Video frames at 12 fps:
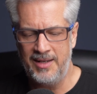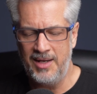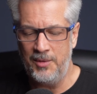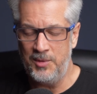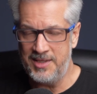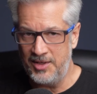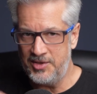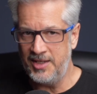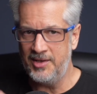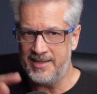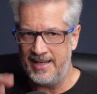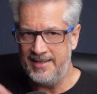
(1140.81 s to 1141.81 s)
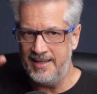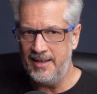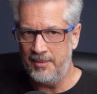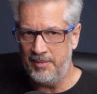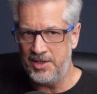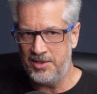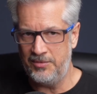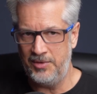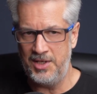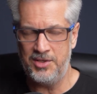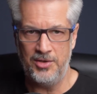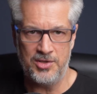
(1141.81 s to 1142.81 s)
And it was interesting because I did a bunch of
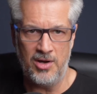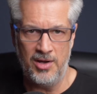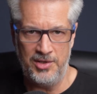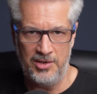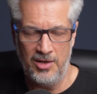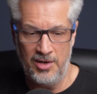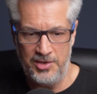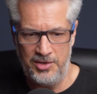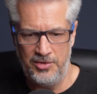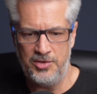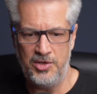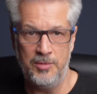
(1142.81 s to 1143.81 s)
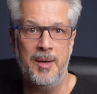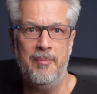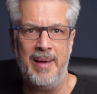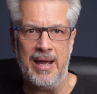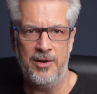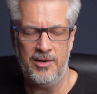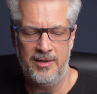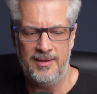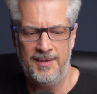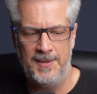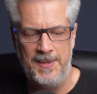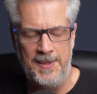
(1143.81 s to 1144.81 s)
research on YouTube about
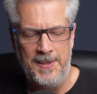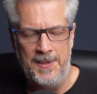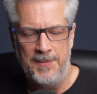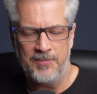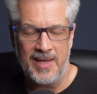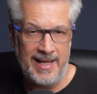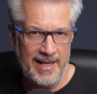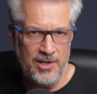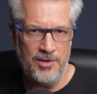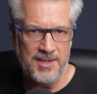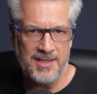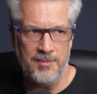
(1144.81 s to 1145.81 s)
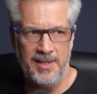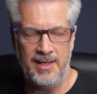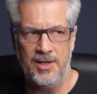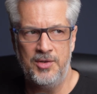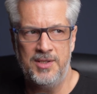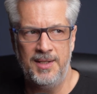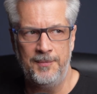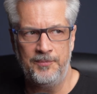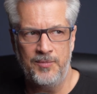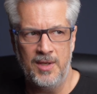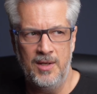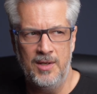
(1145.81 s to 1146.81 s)
her. And I noticed something interesting.
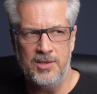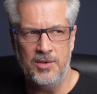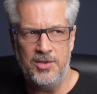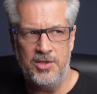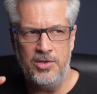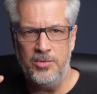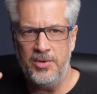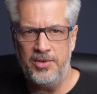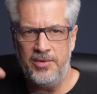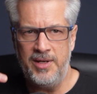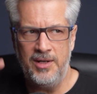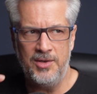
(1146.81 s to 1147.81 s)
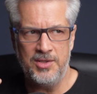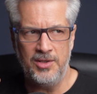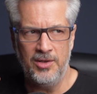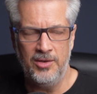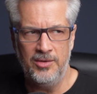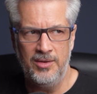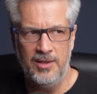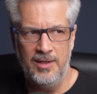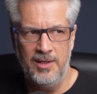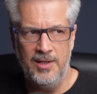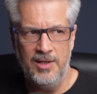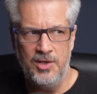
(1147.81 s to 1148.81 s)
So 2 or 3 years ago,
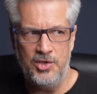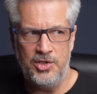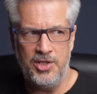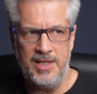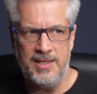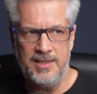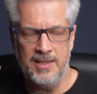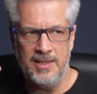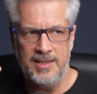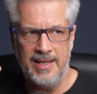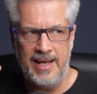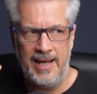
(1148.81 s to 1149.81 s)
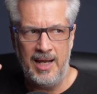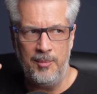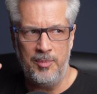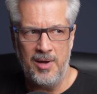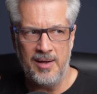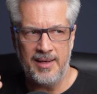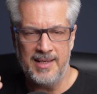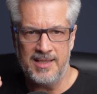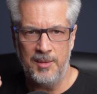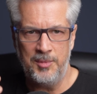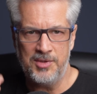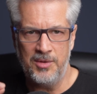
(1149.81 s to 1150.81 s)
she did a podcast
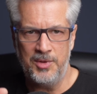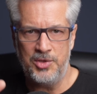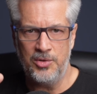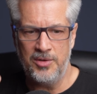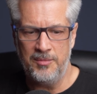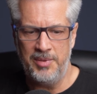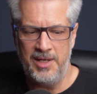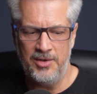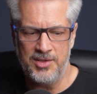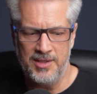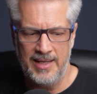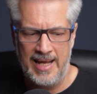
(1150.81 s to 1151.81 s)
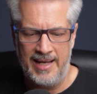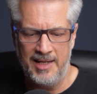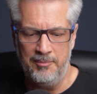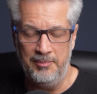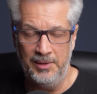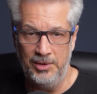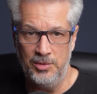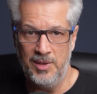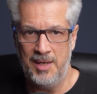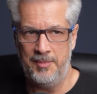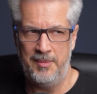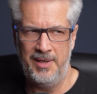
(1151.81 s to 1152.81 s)
episode with Jordan Peterson, and it blew
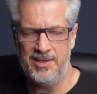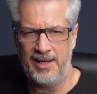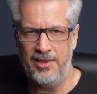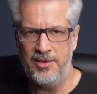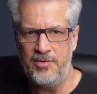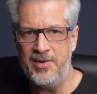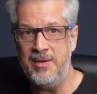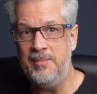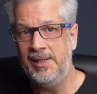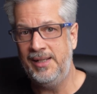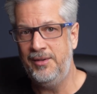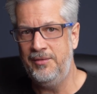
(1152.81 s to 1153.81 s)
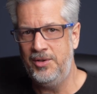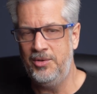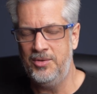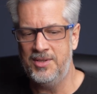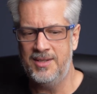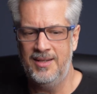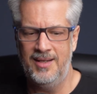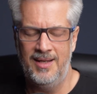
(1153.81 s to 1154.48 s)
up. I mean, it was like 3 million views.